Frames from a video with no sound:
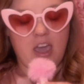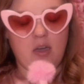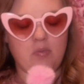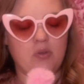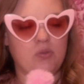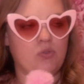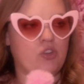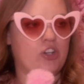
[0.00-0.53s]
I've
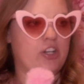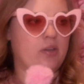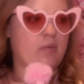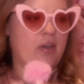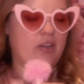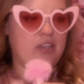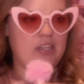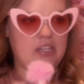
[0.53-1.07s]
been learning
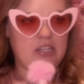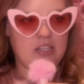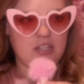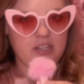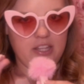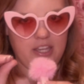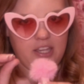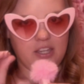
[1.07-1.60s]
about
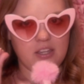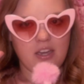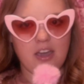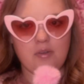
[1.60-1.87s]
healing.